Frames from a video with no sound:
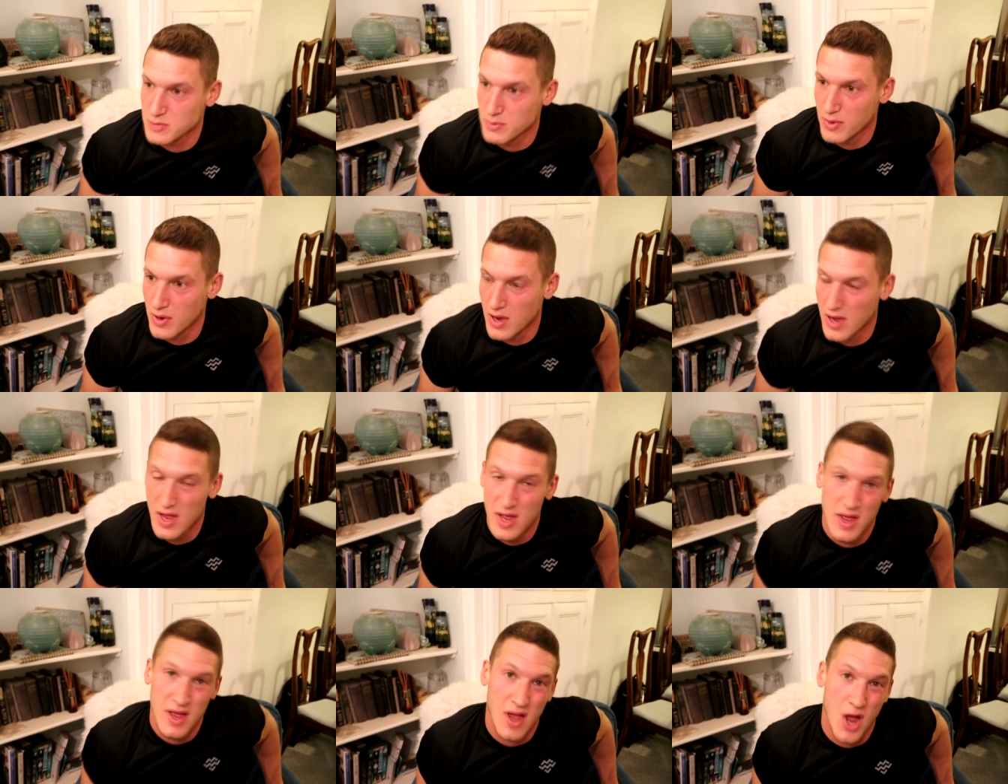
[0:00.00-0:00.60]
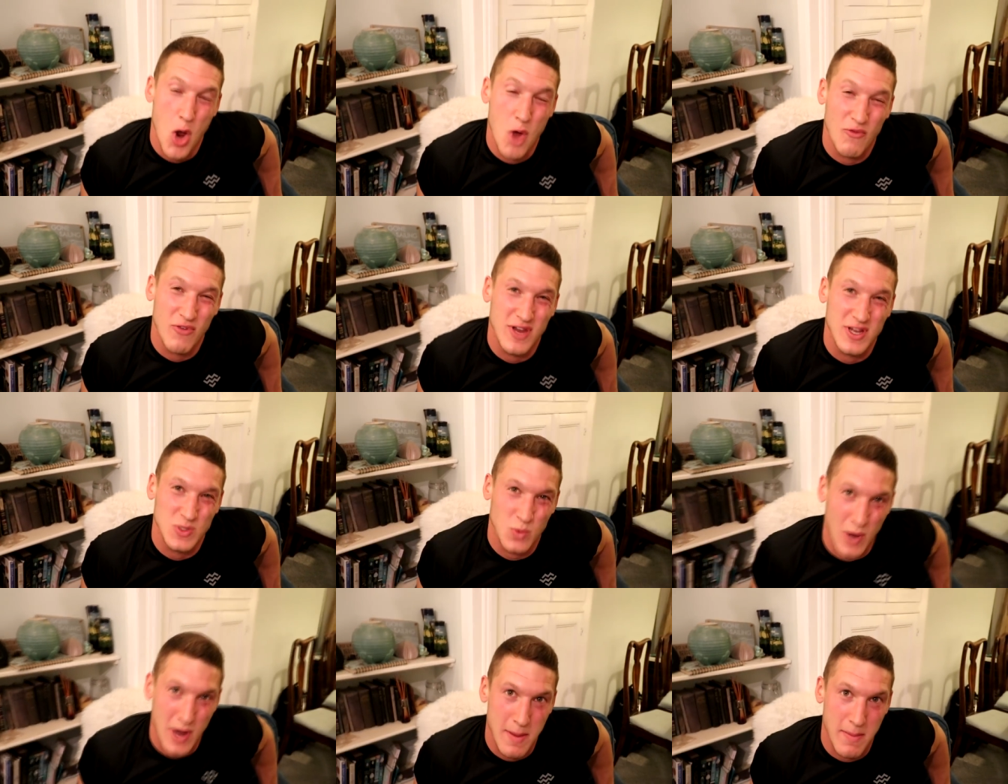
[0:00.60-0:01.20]
but hopefully
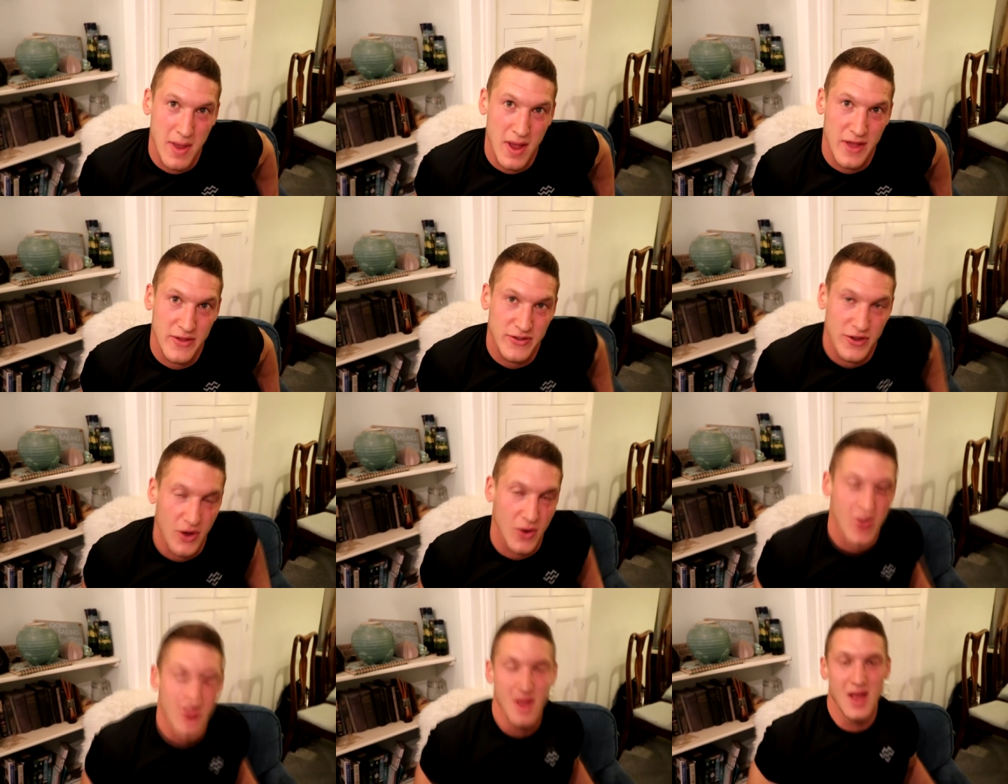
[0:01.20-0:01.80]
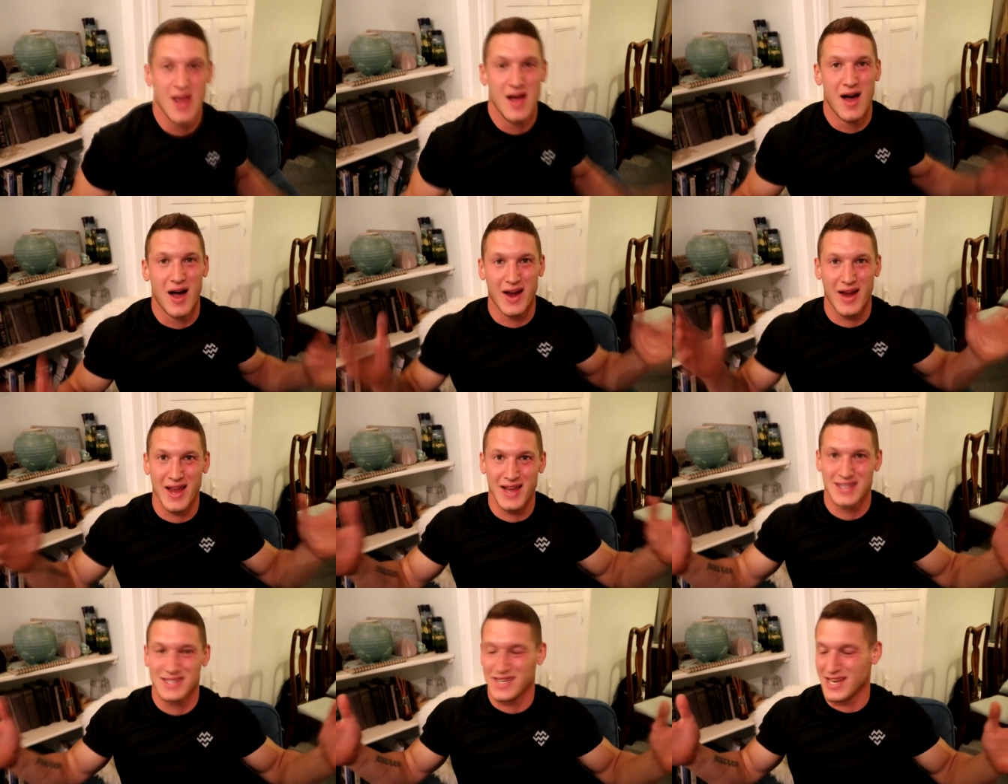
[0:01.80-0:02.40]
it's way better. So I
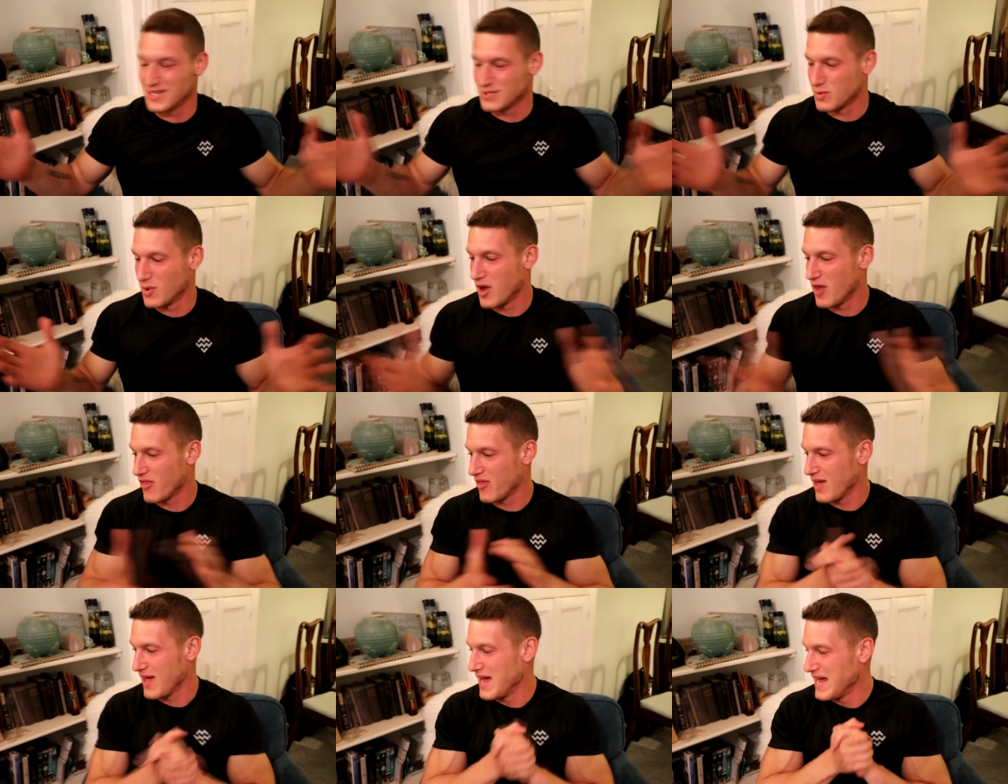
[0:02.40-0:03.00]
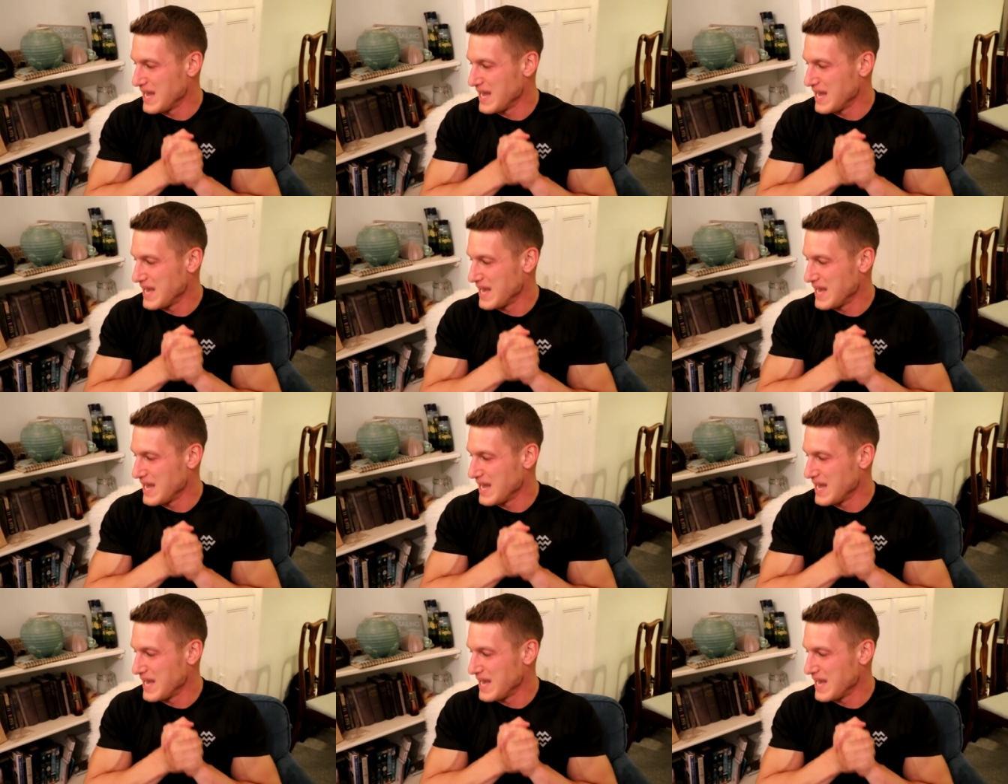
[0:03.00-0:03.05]
guess it's worth it.